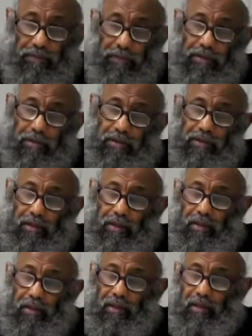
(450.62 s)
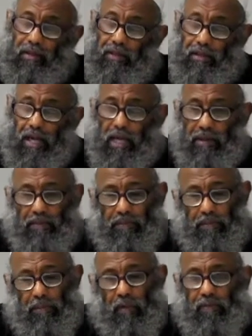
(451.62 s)
first type
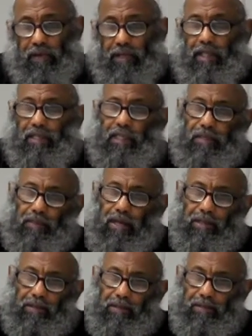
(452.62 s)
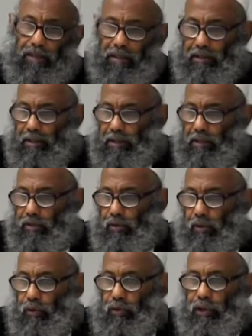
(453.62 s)
of financial partnership
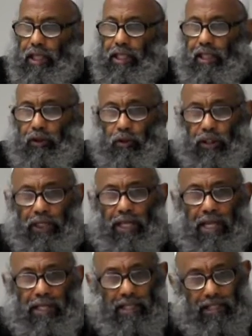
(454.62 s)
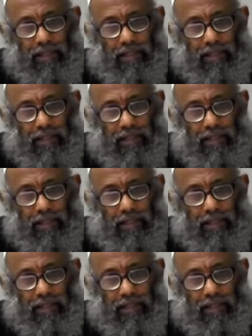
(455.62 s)
is called sharikatul inan.